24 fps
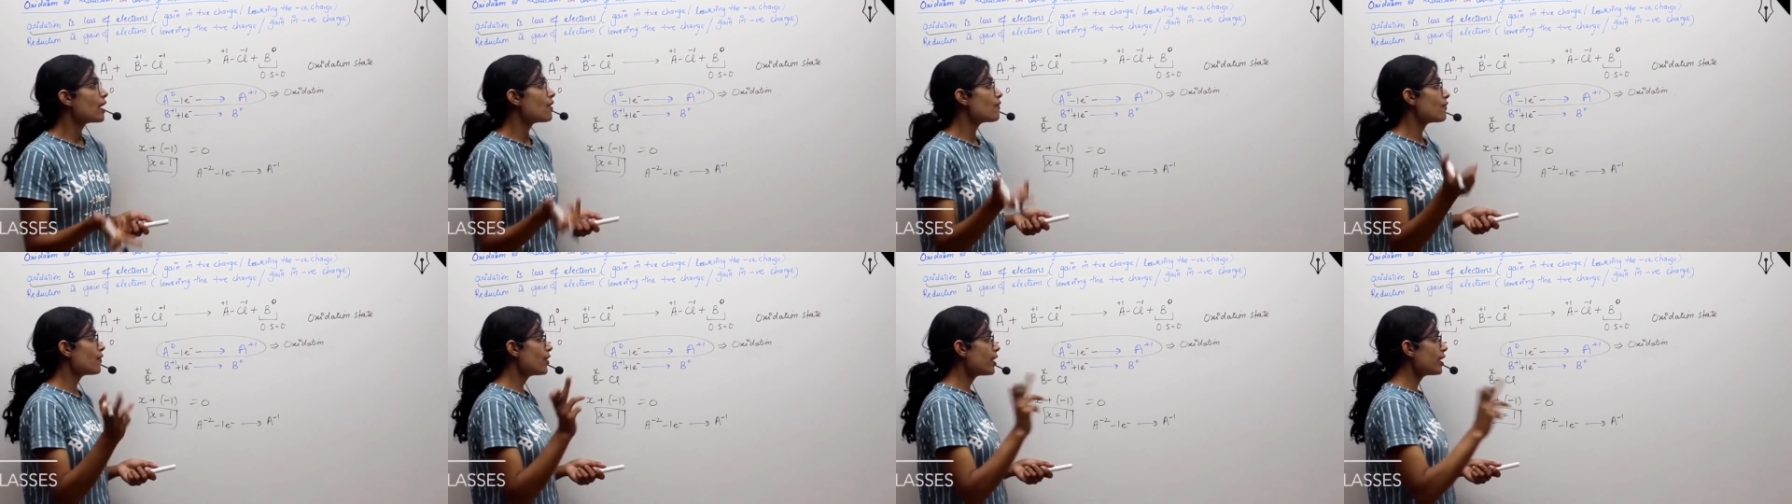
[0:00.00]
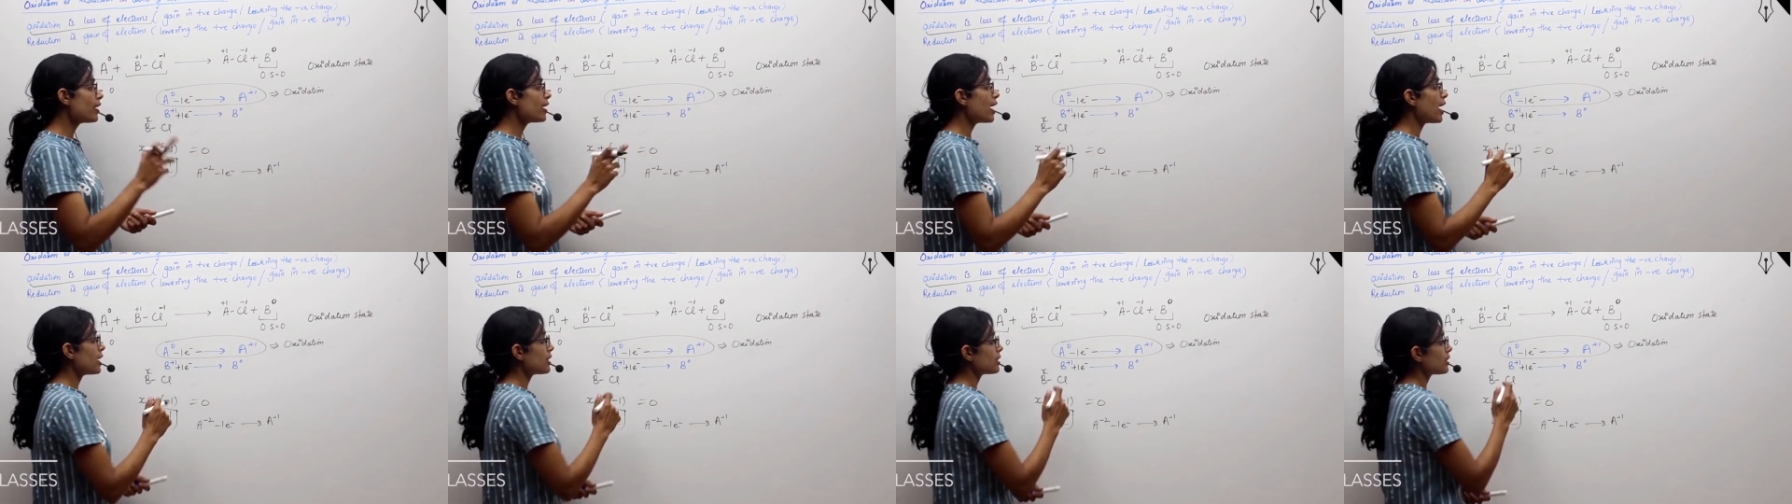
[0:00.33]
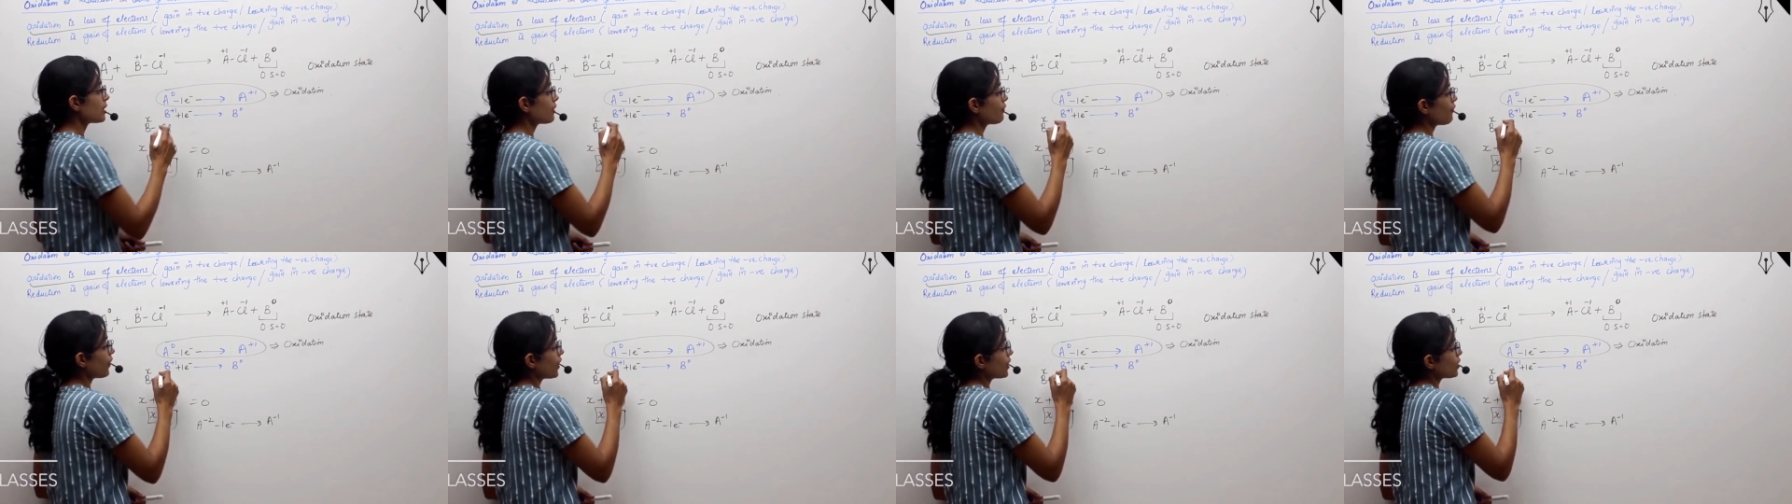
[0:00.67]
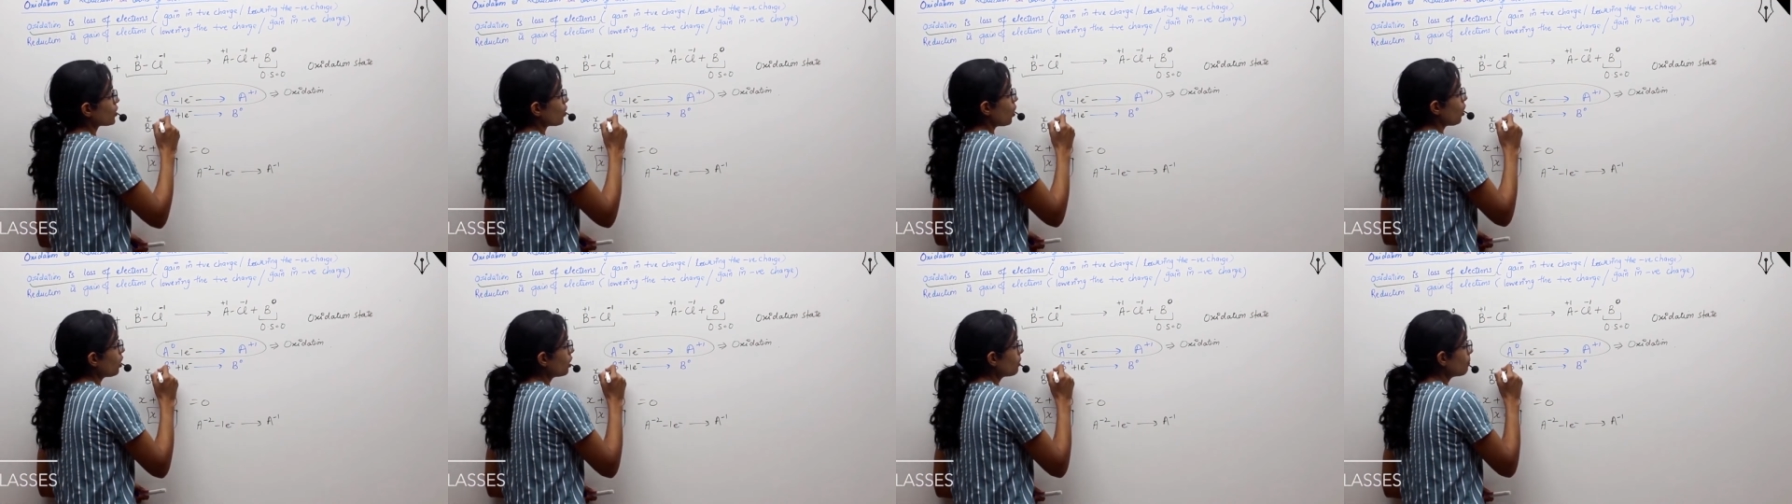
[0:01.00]
Whereas if I
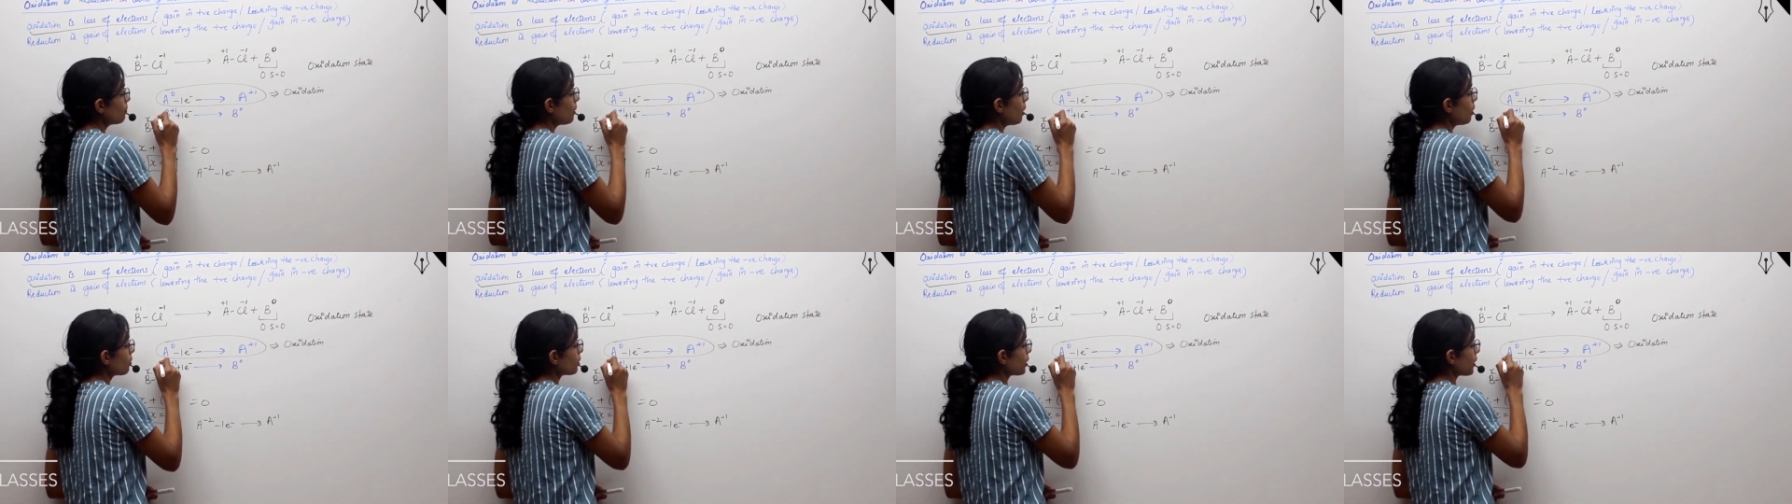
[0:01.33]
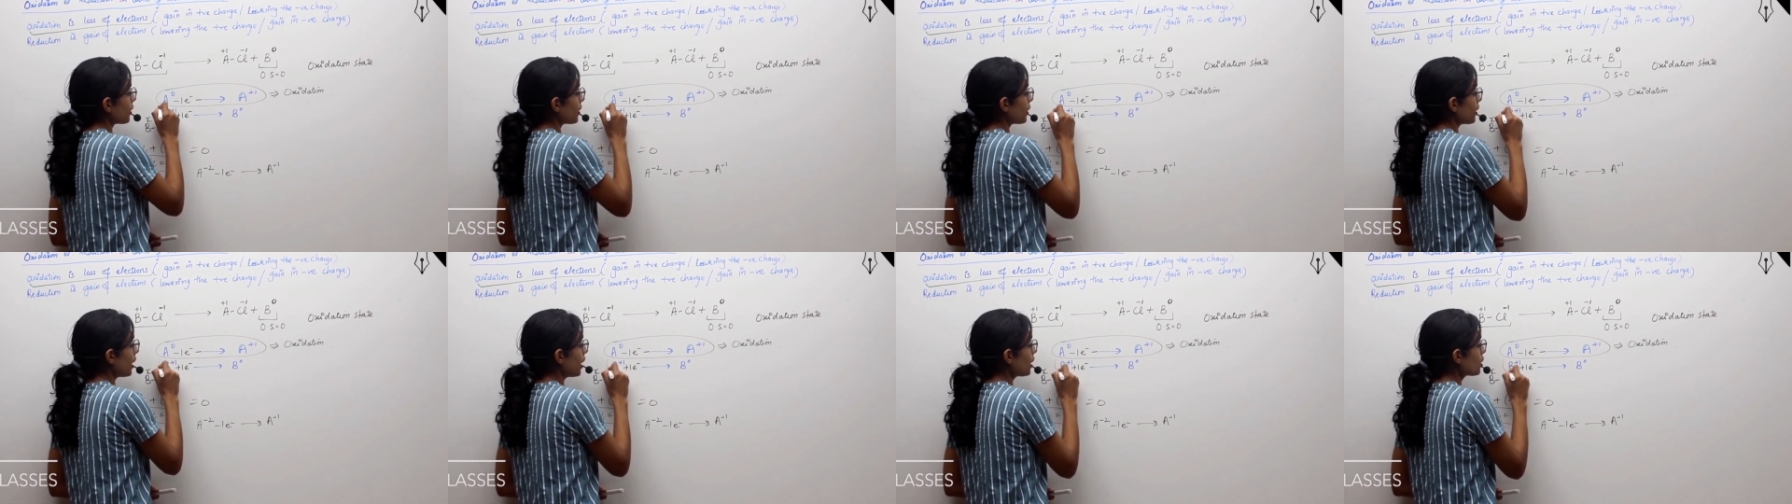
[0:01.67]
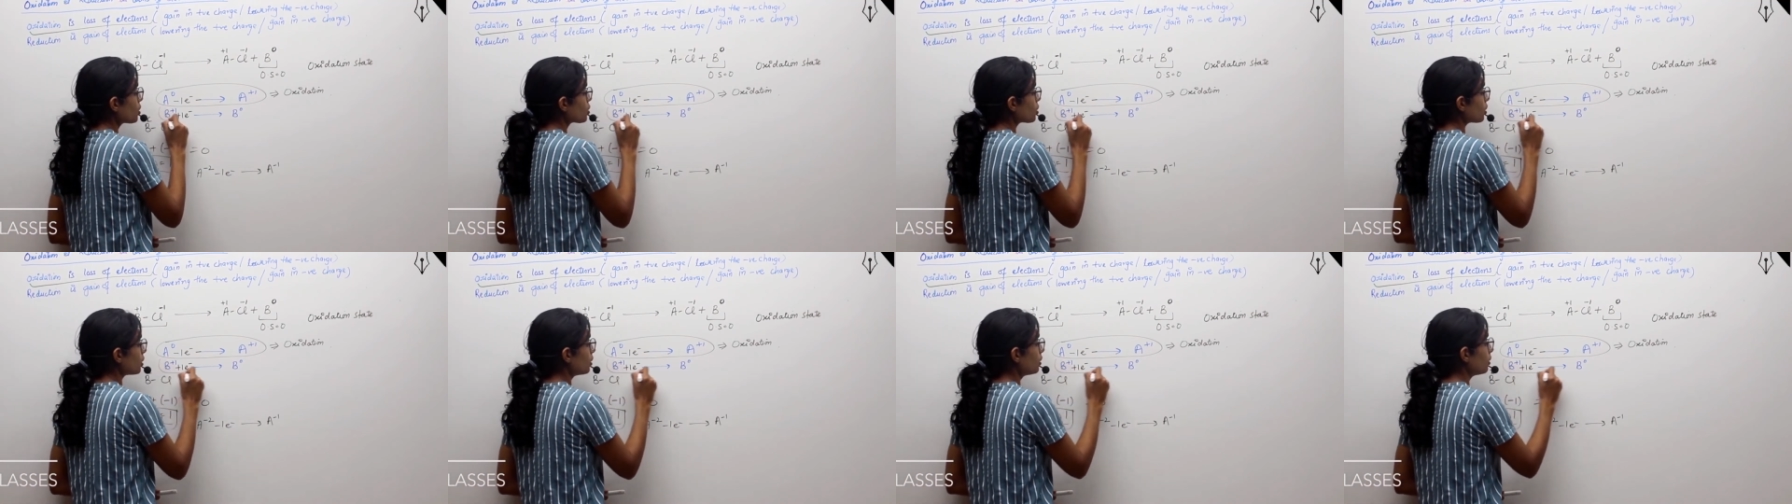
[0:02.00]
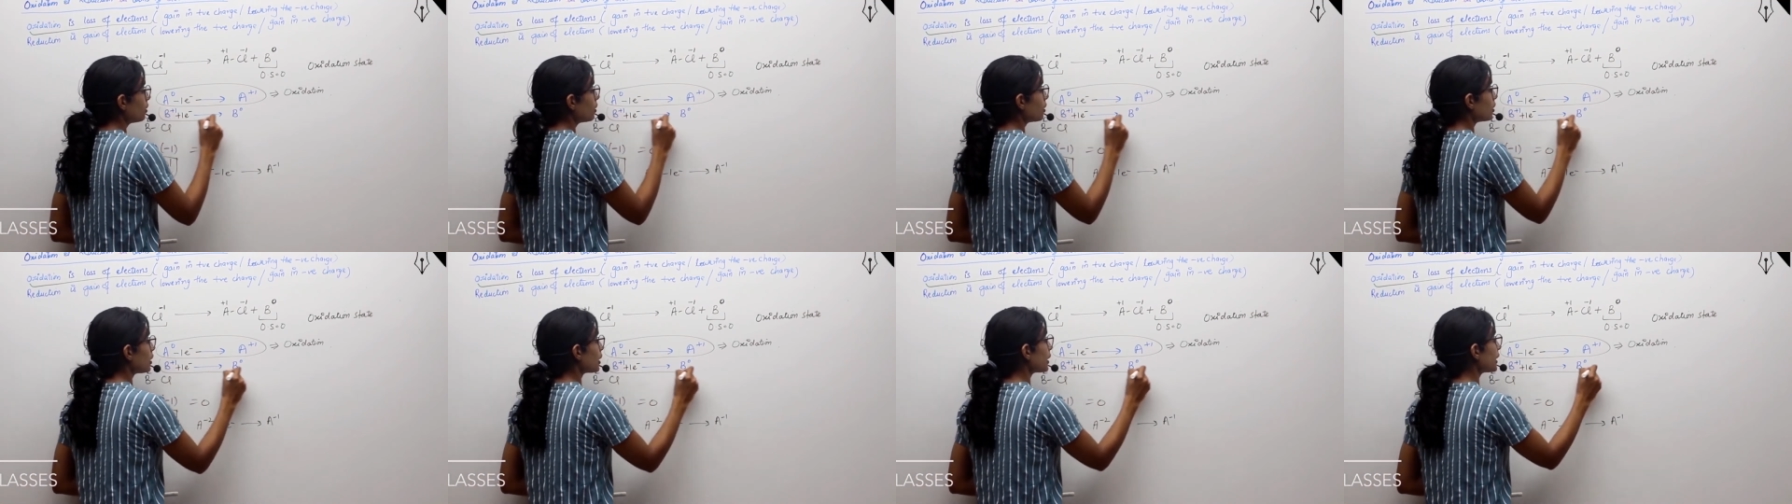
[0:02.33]
talk about the reduction,
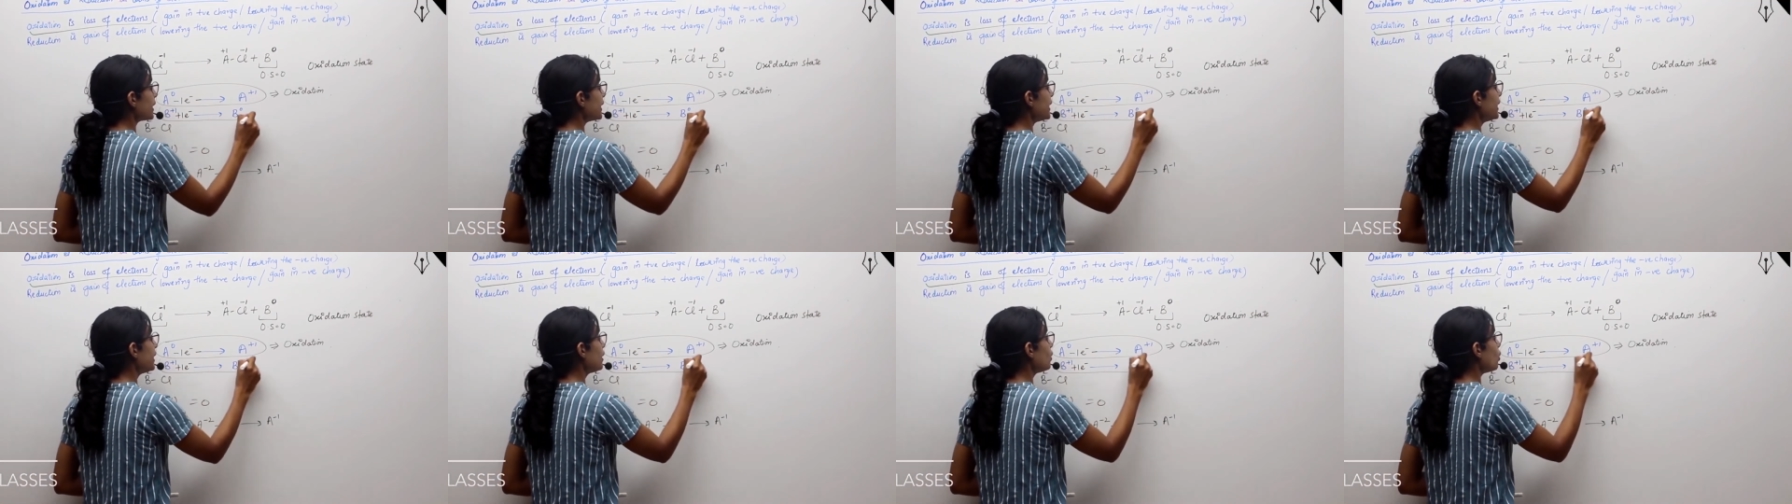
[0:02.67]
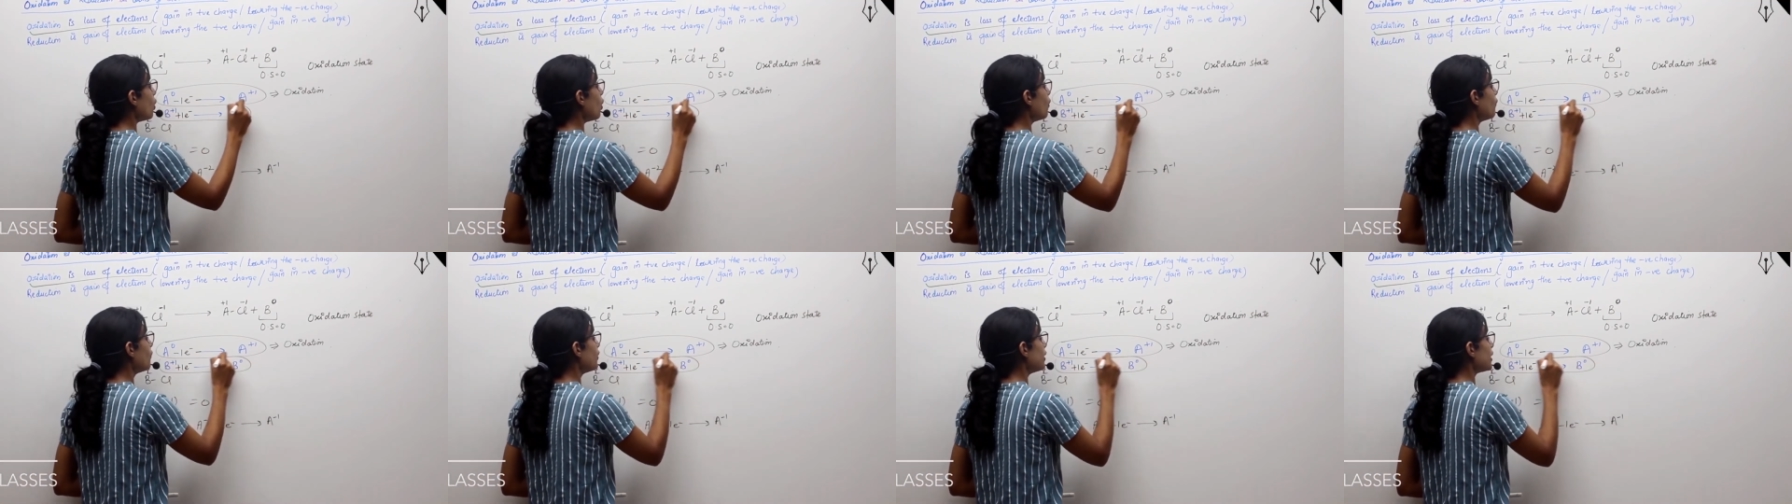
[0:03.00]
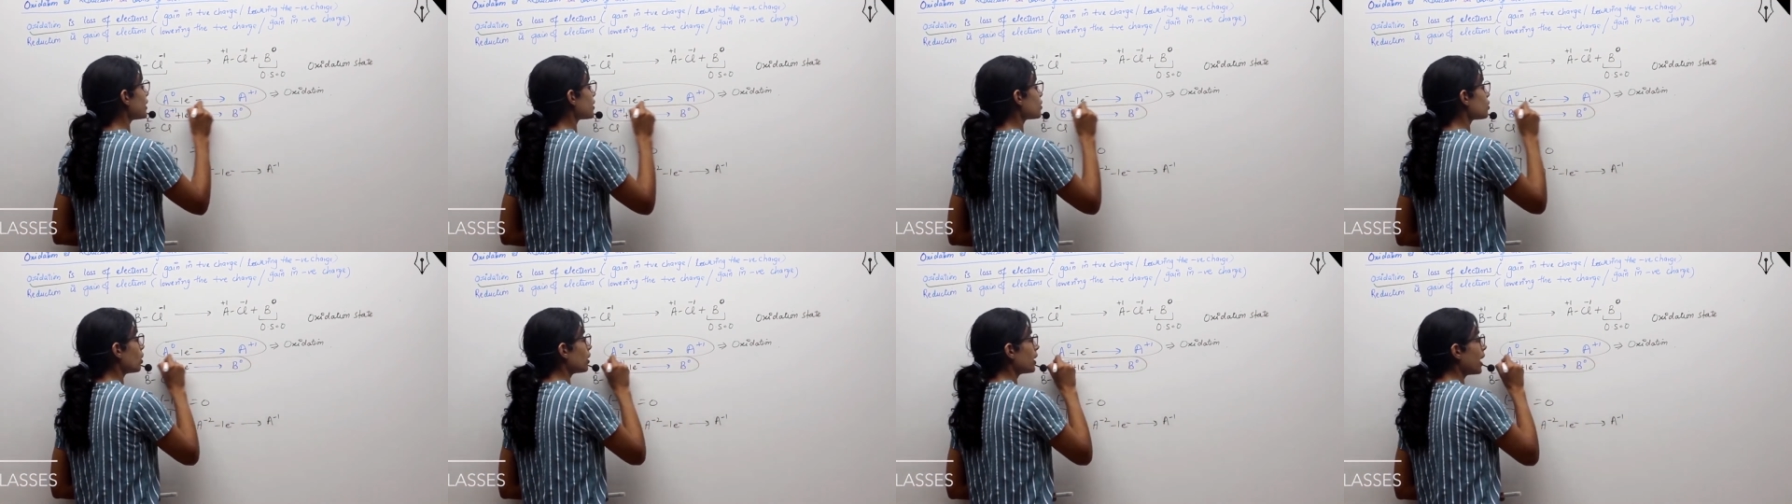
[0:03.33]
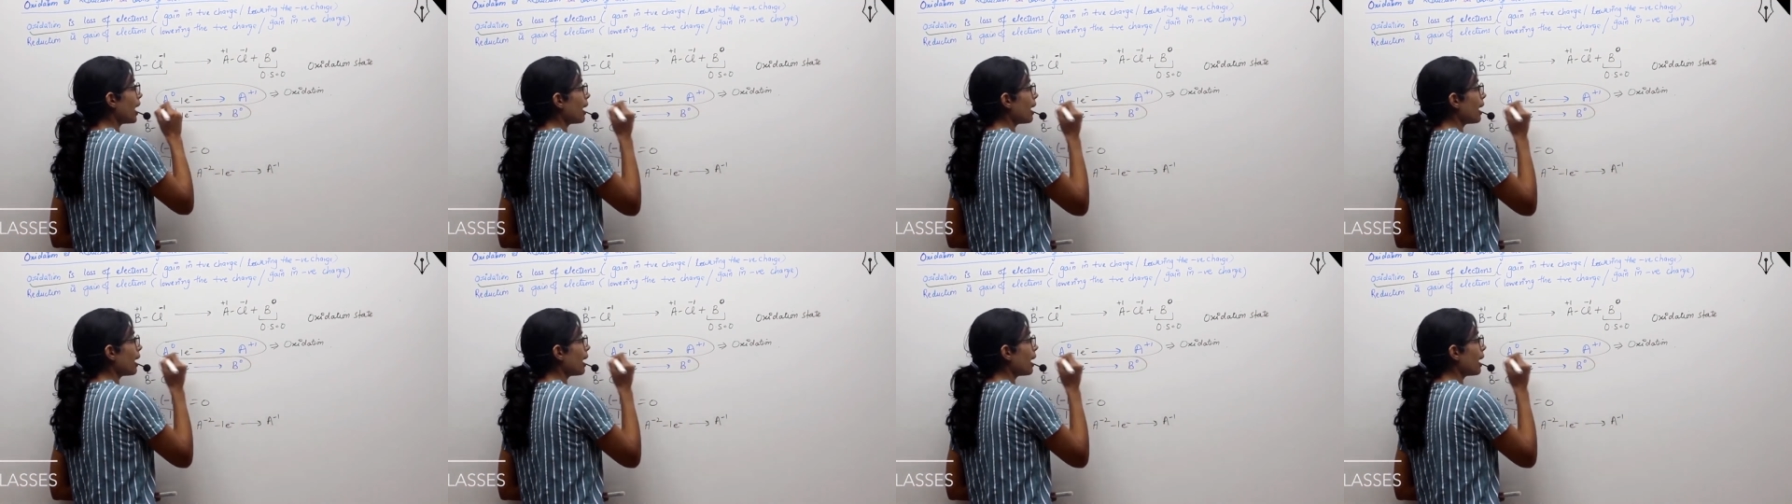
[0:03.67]
the gain of electron